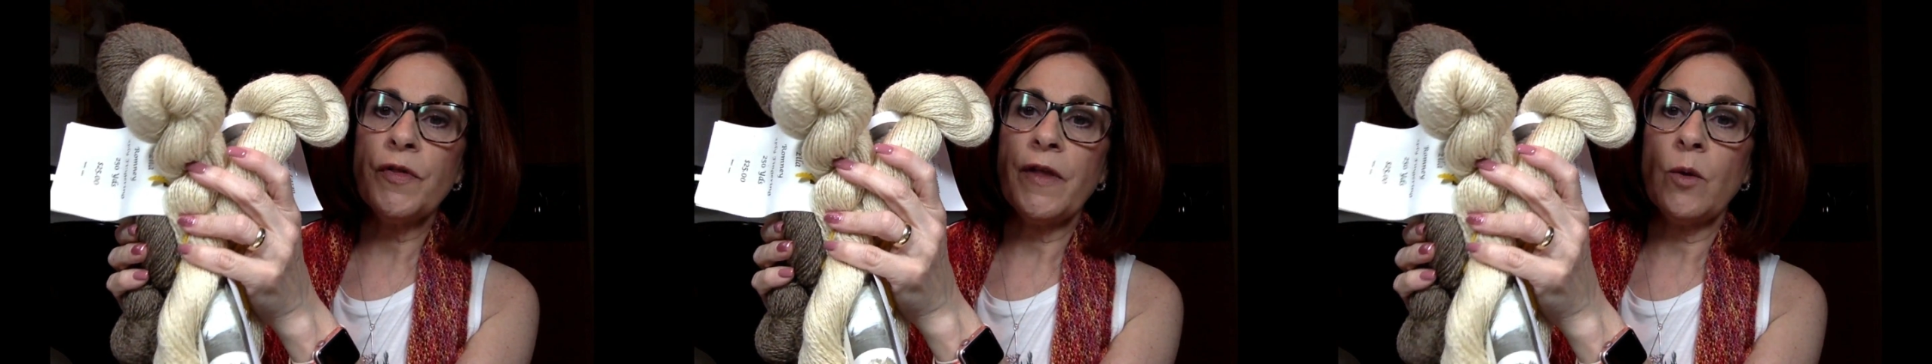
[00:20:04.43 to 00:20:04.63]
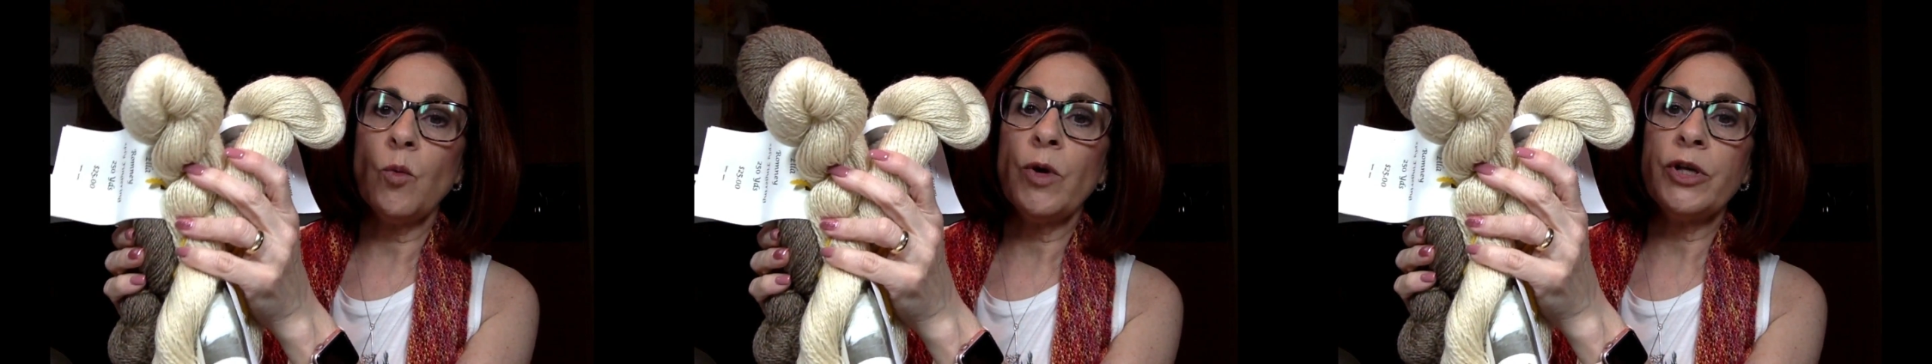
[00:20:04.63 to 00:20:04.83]

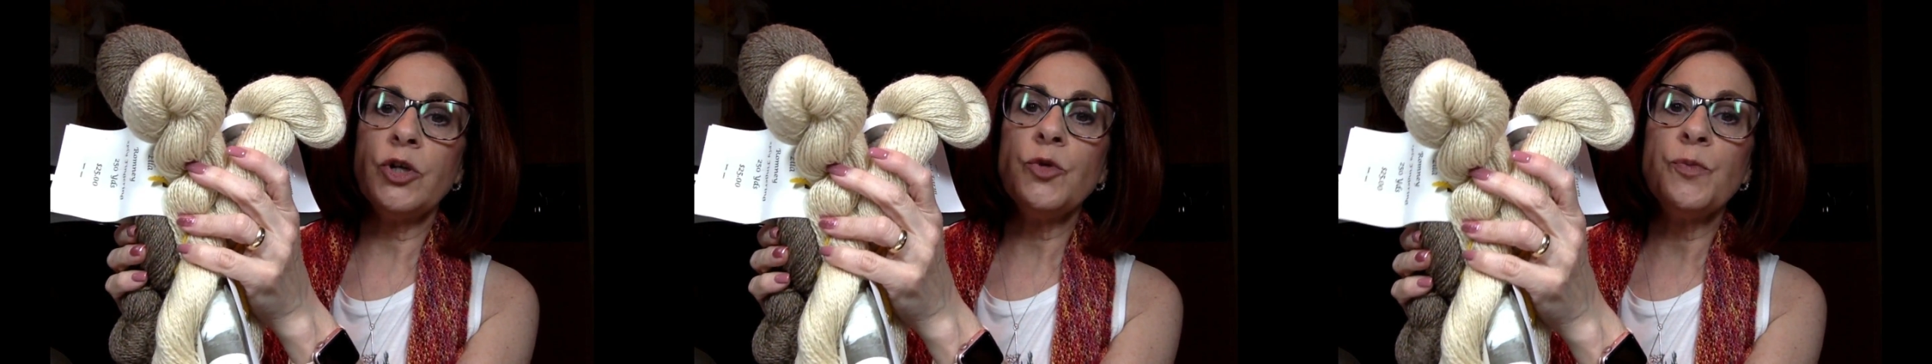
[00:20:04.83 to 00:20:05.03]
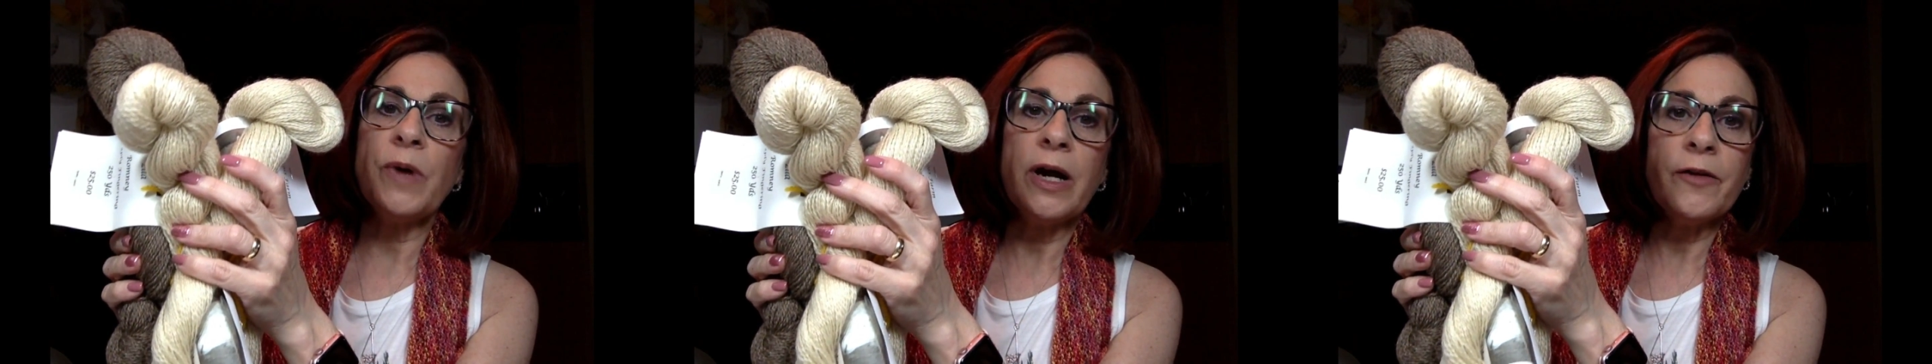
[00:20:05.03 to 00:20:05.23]
that what
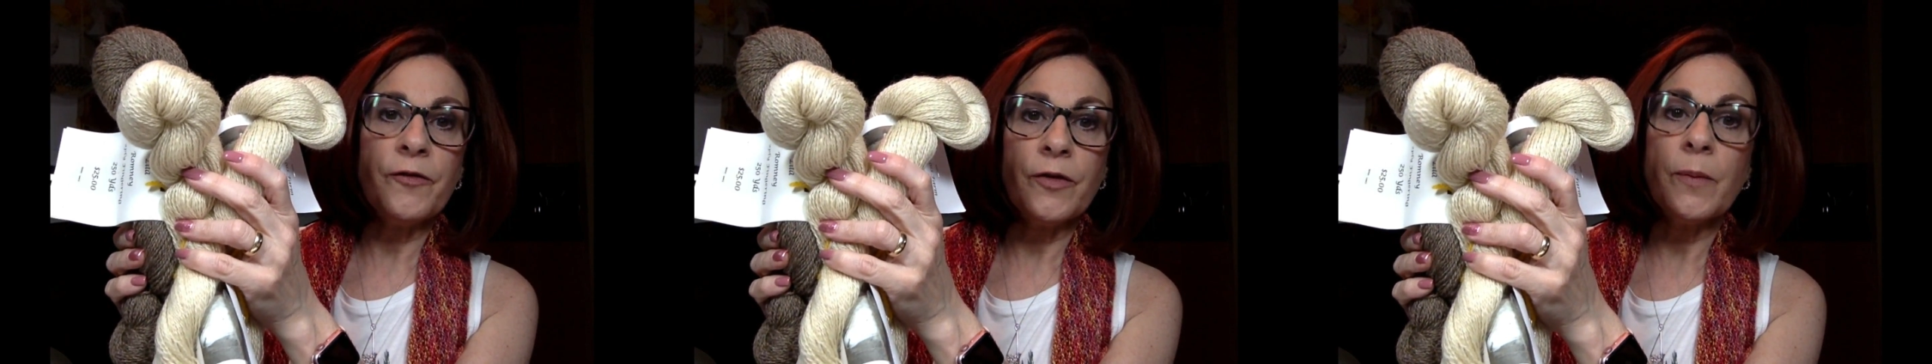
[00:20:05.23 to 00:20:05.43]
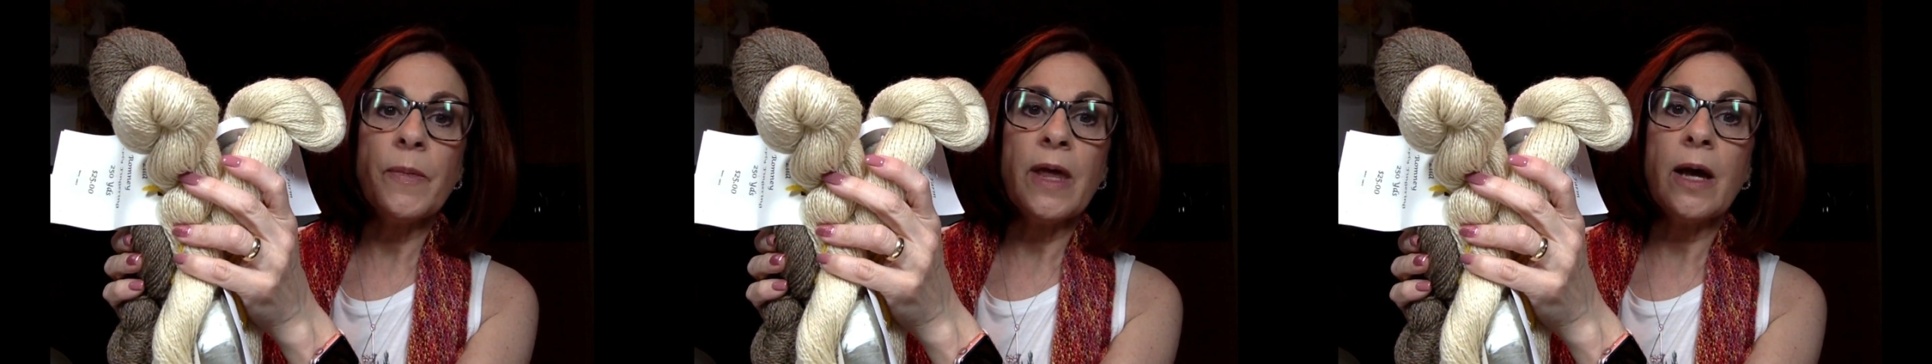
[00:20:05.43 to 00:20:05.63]
you buy
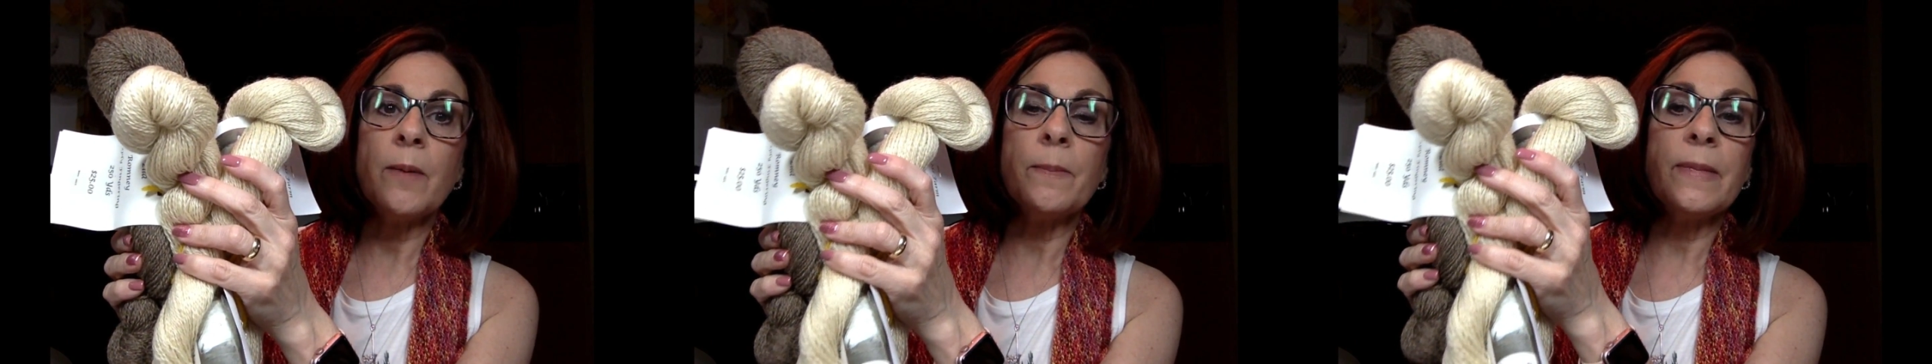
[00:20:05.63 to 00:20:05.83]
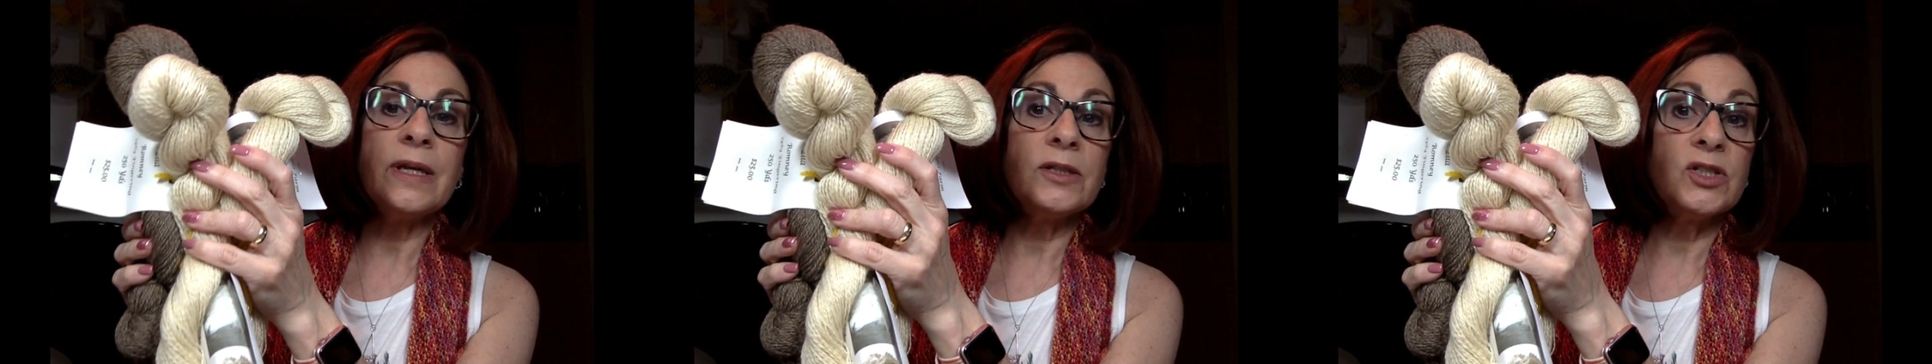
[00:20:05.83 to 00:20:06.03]
from
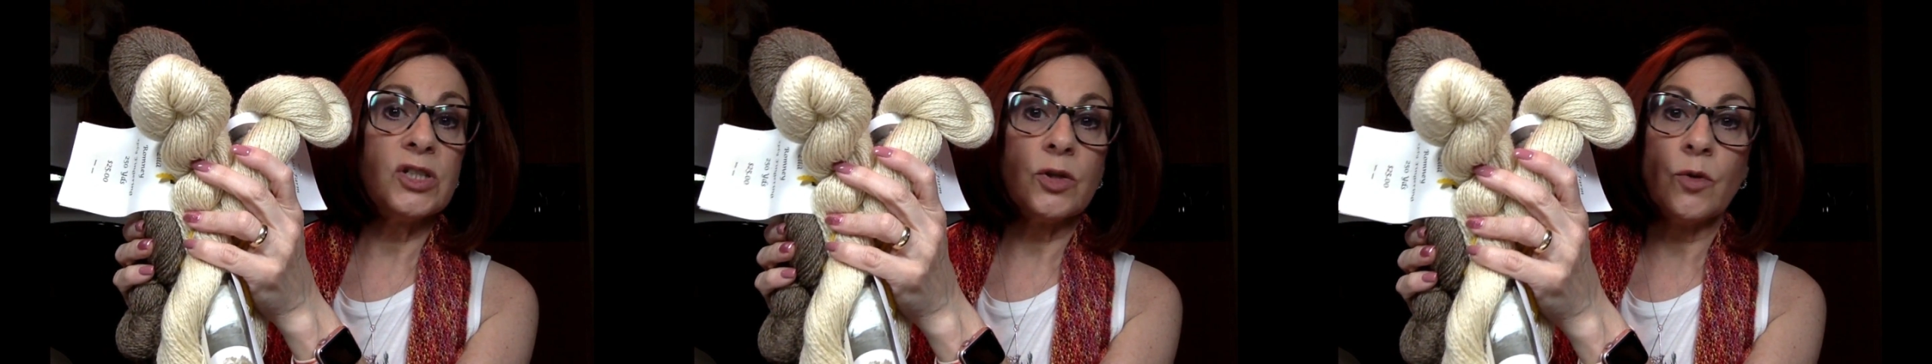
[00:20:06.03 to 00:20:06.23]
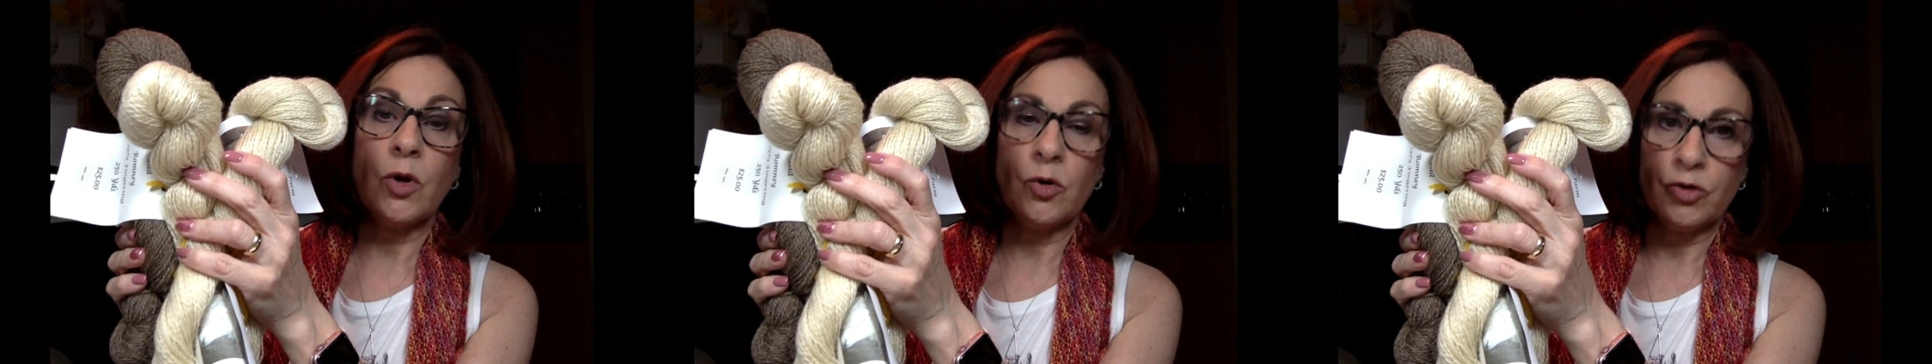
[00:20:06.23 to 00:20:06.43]
them is
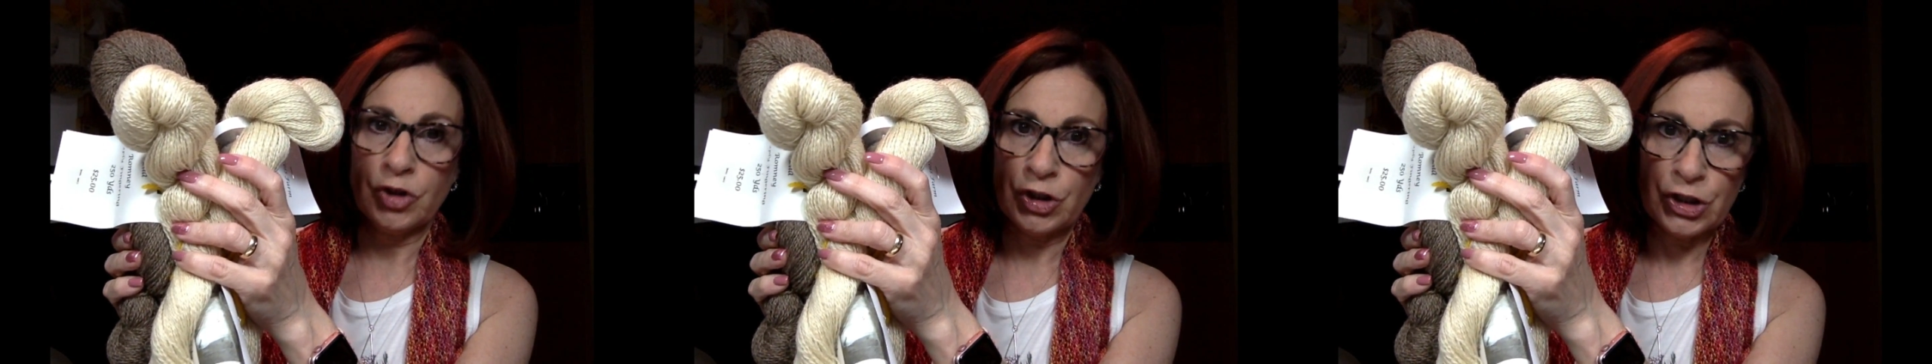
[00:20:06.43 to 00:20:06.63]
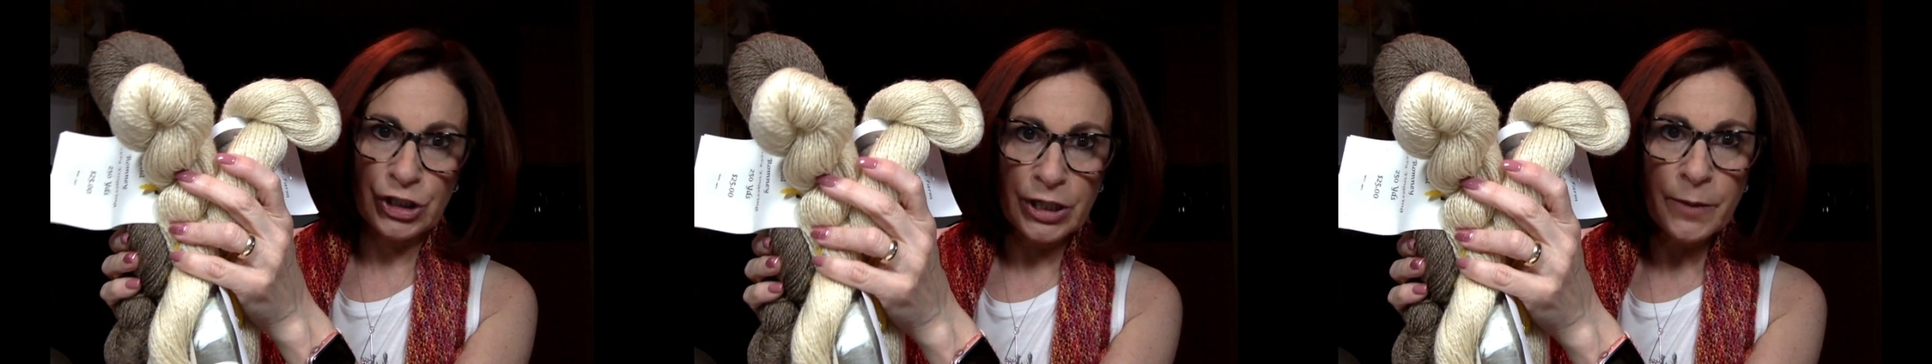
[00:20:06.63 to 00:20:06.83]
their own
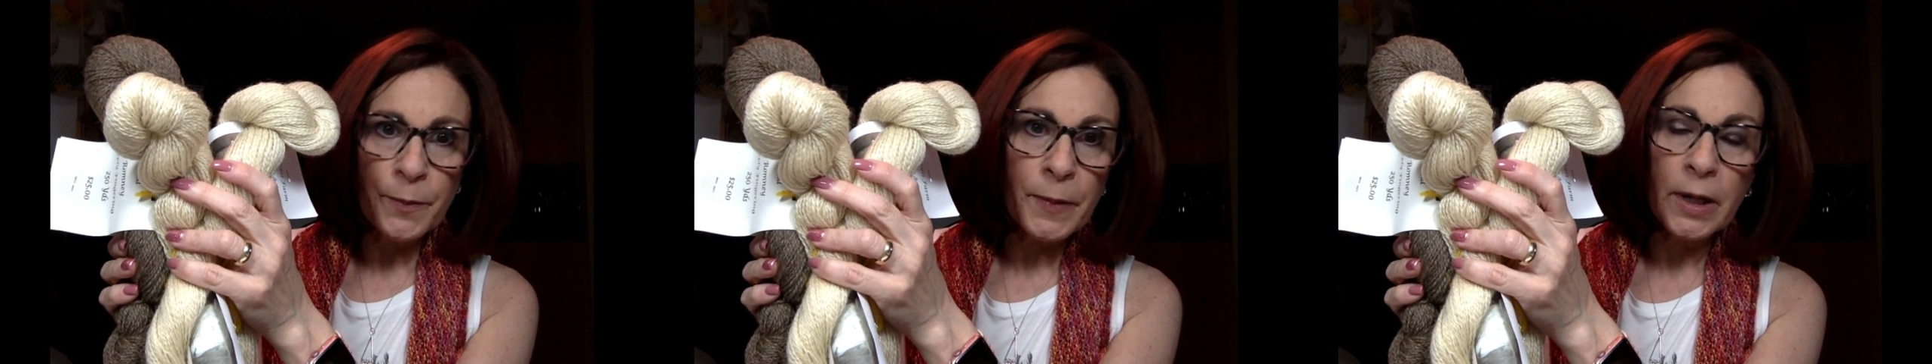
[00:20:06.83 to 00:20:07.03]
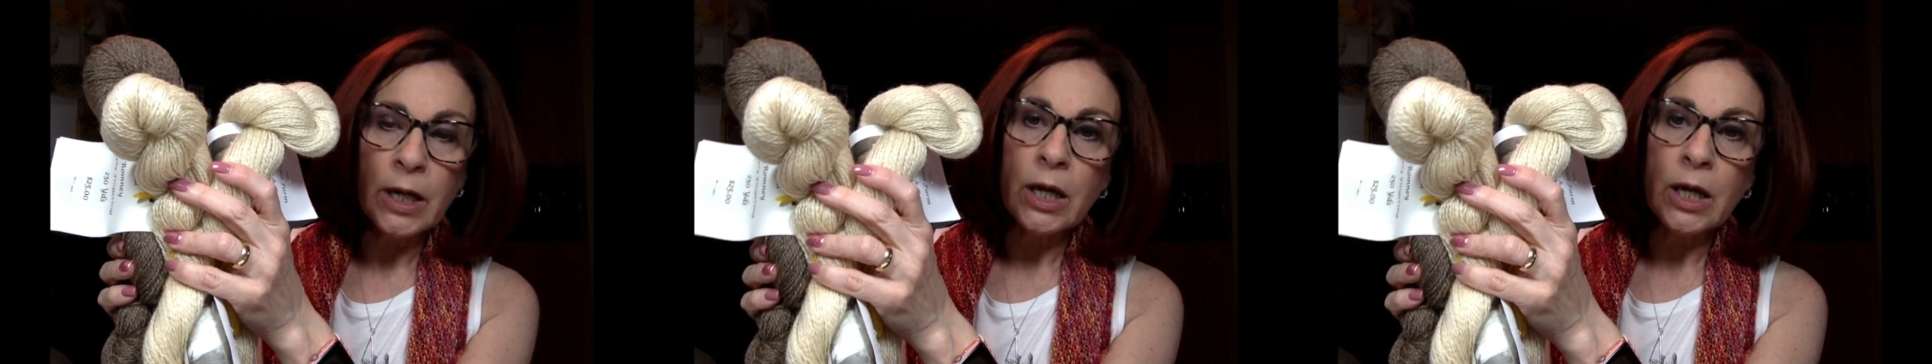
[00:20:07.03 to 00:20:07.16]
sheep.